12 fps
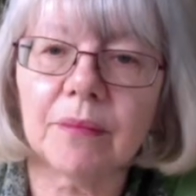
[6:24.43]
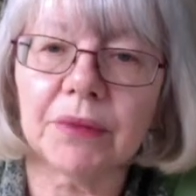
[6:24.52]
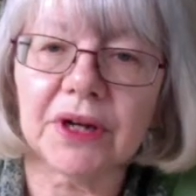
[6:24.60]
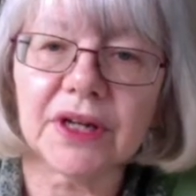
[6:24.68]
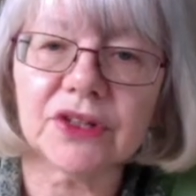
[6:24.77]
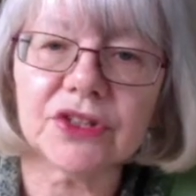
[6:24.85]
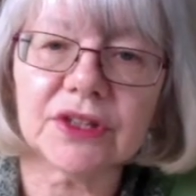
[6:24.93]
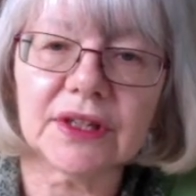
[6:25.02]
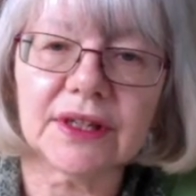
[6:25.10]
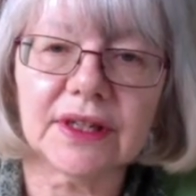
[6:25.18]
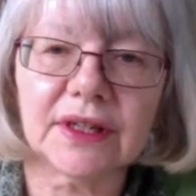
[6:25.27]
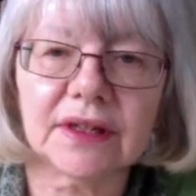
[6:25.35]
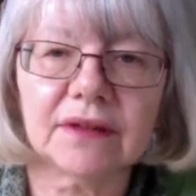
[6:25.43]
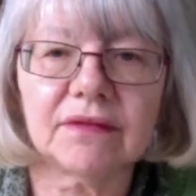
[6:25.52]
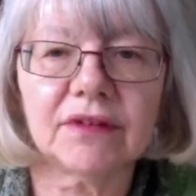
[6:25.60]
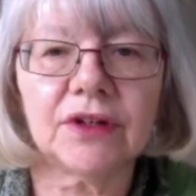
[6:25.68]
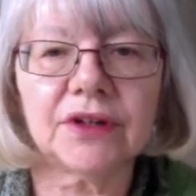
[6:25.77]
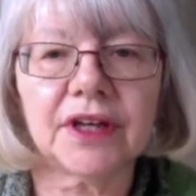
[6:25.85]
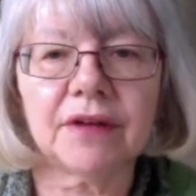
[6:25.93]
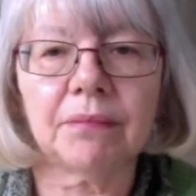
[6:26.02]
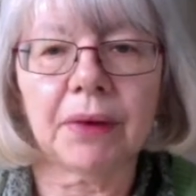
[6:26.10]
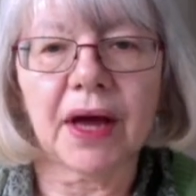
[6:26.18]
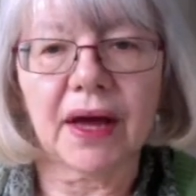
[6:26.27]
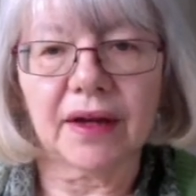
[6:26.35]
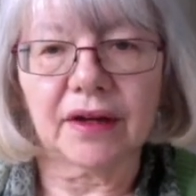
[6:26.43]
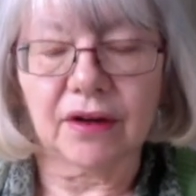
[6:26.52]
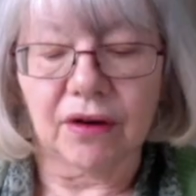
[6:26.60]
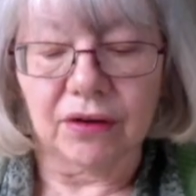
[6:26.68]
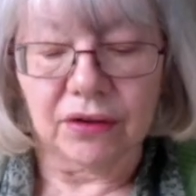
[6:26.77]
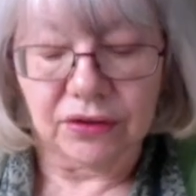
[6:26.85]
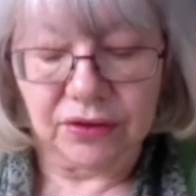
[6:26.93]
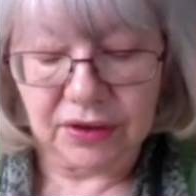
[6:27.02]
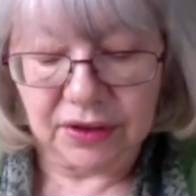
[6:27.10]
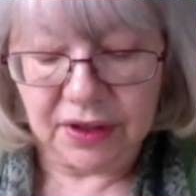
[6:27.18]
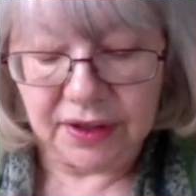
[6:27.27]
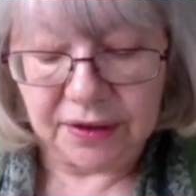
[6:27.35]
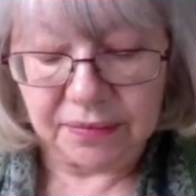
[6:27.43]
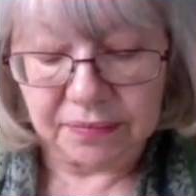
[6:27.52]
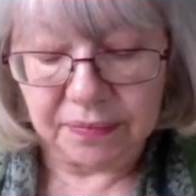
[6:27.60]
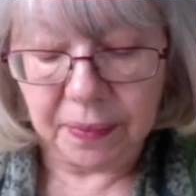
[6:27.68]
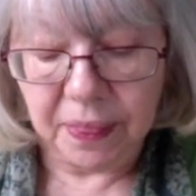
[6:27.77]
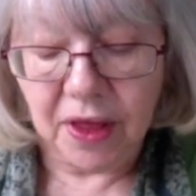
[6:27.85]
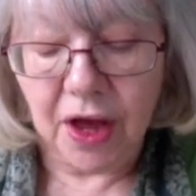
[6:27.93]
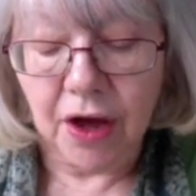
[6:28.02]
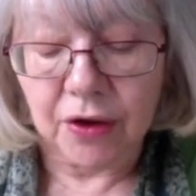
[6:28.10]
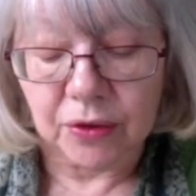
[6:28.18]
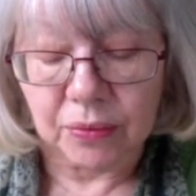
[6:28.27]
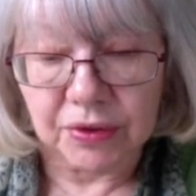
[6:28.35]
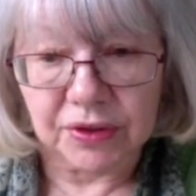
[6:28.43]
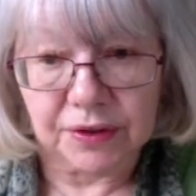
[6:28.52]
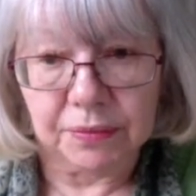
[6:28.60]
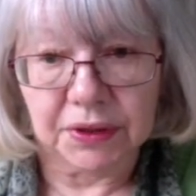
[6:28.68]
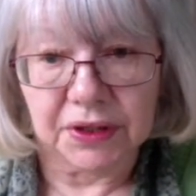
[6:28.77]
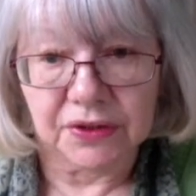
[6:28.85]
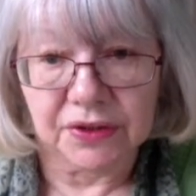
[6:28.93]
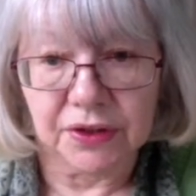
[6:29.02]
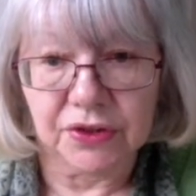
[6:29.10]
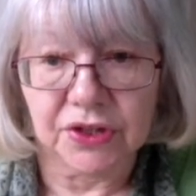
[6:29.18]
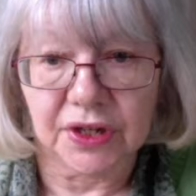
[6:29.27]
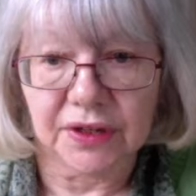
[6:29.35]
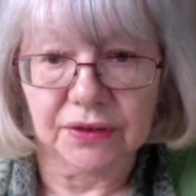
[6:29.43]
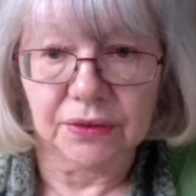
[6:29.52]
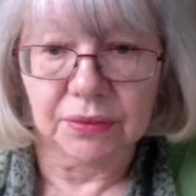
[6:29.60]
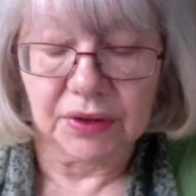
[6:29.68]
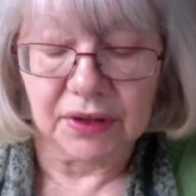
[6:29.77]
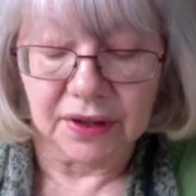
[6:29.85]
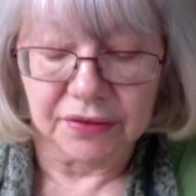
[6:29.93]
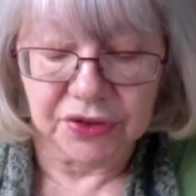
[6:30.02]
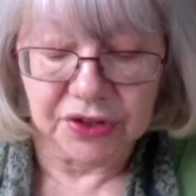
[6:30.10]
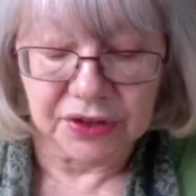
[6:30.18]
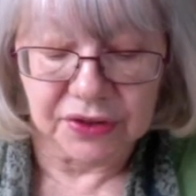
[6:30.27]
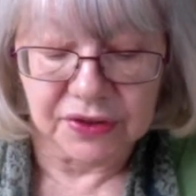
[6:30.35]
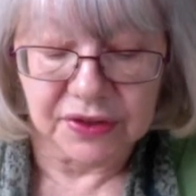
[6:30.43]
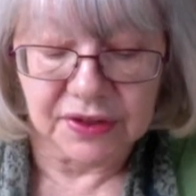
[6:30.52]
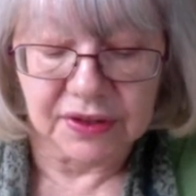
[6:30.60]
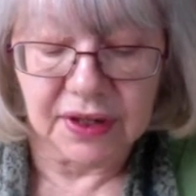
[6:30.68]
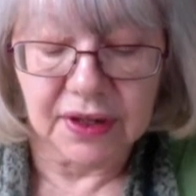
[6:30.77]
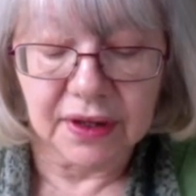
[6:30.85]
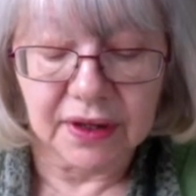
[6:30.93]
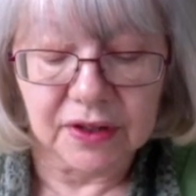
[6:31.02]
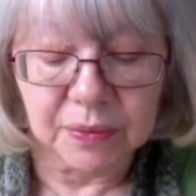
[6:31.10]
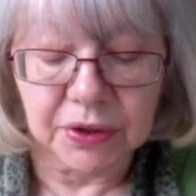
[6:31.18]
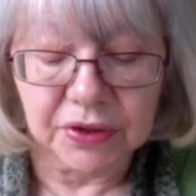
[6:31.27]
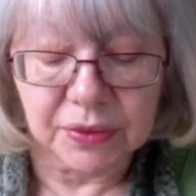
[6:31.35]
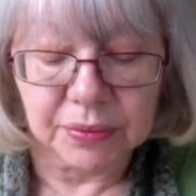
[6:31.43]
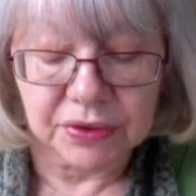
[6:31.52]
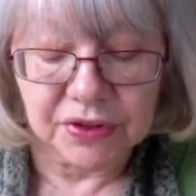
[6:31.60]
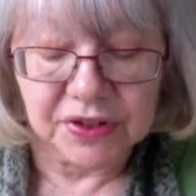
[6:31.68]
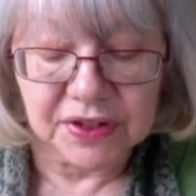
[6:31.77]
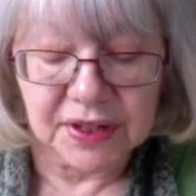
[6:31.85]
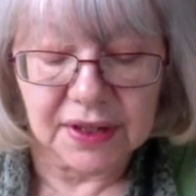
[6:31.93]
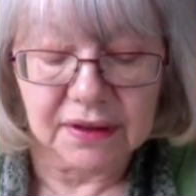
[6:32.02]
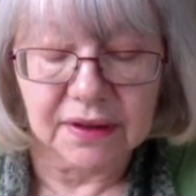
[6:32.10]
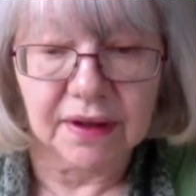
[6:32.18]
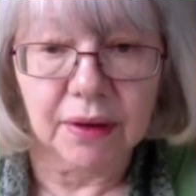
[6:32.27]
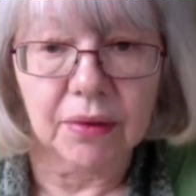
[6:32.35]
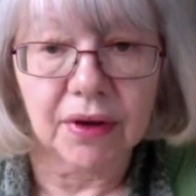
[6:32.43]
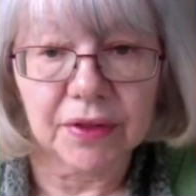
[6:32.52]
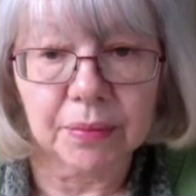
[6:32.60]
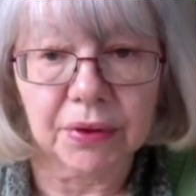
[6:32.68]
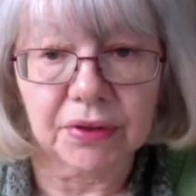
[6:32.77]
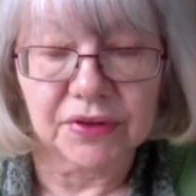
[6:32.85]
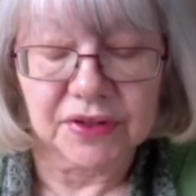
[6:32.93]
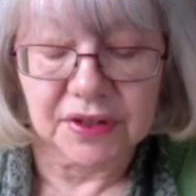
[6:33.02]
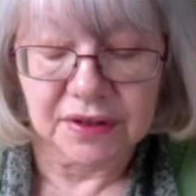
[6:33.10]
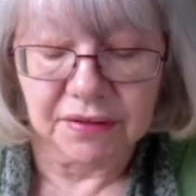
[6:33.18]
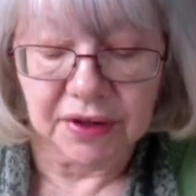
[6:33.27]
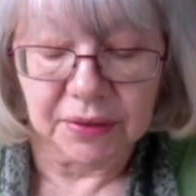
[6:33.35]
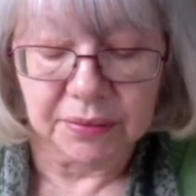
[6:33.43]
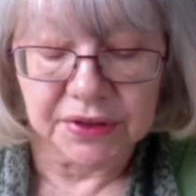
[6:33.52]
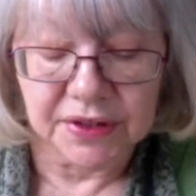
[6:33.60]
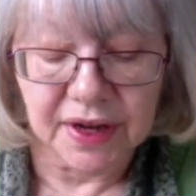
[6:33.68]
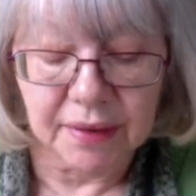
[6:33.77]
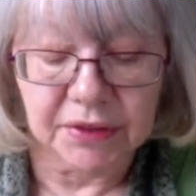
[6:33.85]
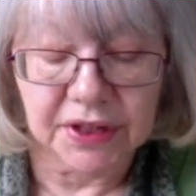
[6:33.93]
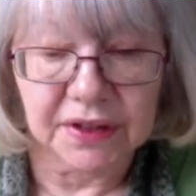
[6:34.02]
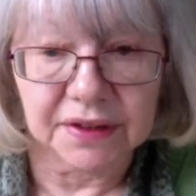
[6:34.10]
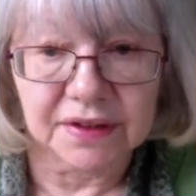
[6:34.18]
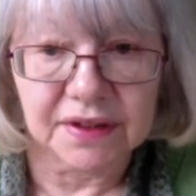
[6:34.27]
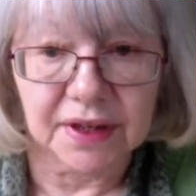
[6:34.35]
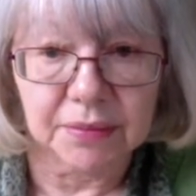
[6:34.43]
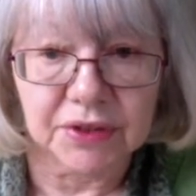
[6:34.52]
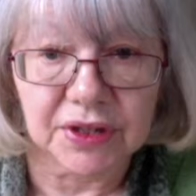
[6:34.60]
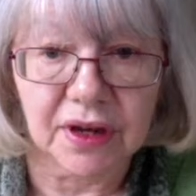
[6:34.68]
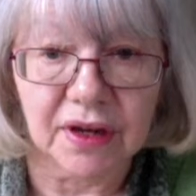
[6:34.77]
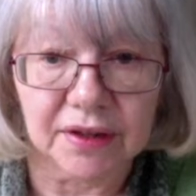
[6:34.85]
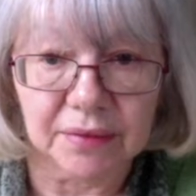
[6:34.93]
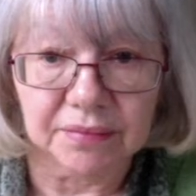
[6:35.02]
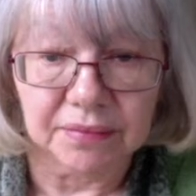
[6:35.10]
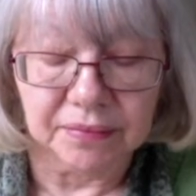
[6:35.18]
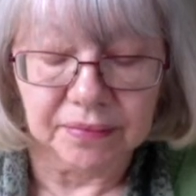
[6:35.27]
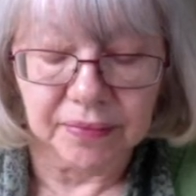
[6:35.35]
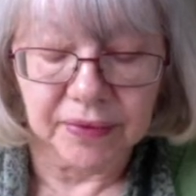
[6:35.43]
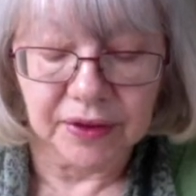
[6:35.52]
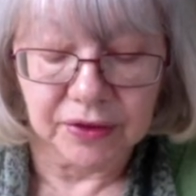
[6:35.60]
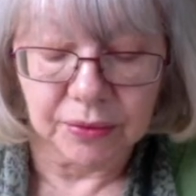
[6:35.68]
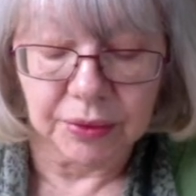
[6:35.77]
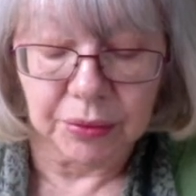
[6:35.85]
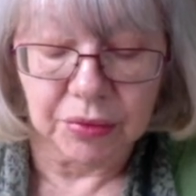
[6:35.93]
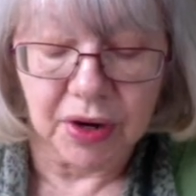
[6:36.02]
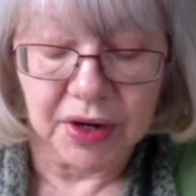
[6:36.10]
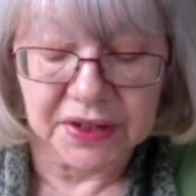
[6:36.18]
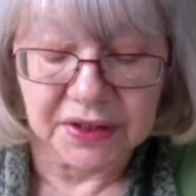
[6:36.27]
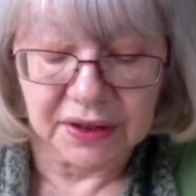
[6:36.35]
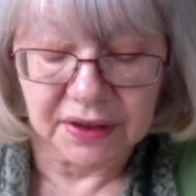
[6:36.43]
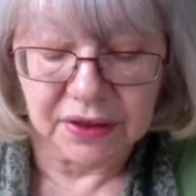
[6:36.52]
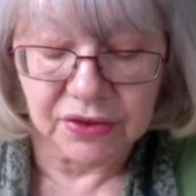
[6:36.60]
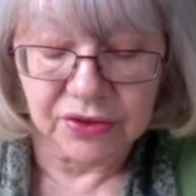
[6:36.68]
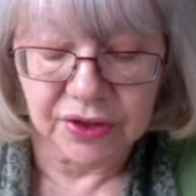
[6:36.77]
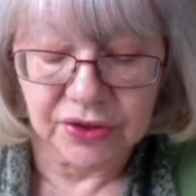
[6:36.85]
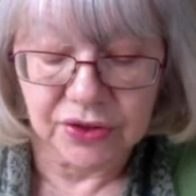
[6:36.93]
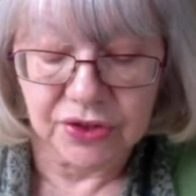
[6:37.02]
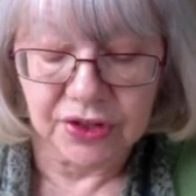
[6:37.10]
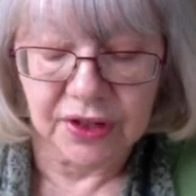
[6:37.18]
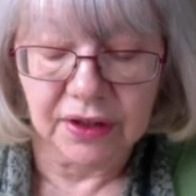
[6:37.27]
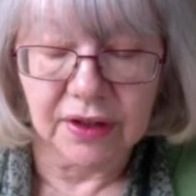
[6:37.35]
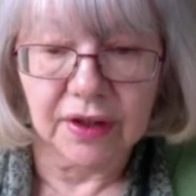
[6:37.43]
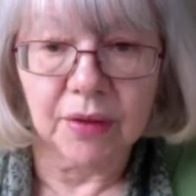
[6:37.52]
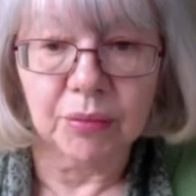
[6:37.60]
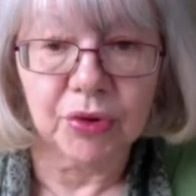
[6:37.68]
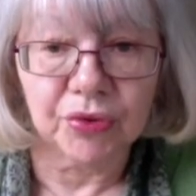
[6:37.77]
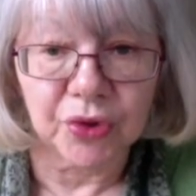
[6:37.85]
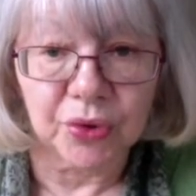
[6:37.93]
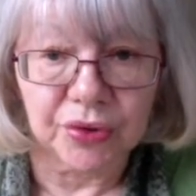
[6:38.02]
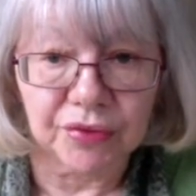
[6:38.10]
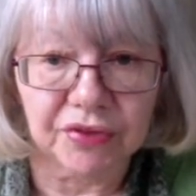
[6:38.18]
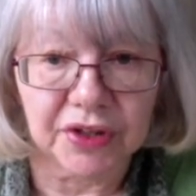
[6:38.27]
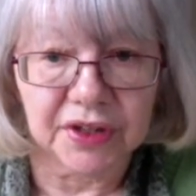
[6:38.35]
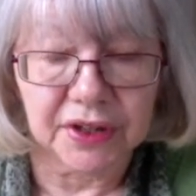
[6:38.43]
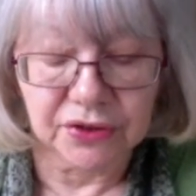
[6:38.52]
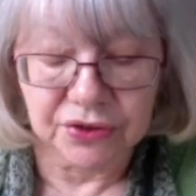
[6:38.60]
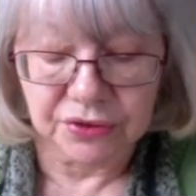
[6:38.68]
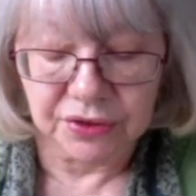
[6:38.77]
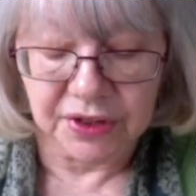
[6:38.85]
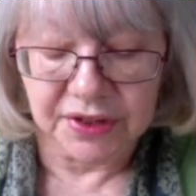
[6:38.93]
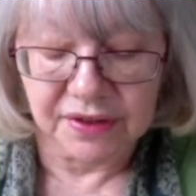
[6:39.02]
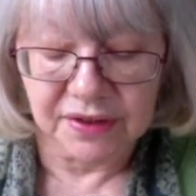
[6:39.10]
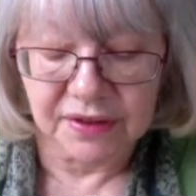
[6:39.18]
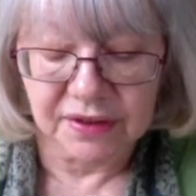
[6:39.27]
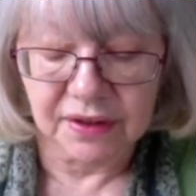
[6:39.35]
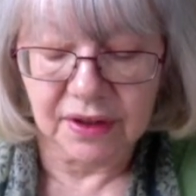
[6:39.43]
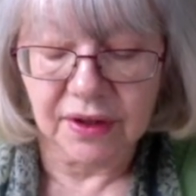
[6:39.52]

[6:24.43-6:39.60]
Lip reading: But actually, looking back on the hope that had been associated with life chances, it's possible to see that there were other policy developments happening at the same time as we were writing that strategy before the financial crisis,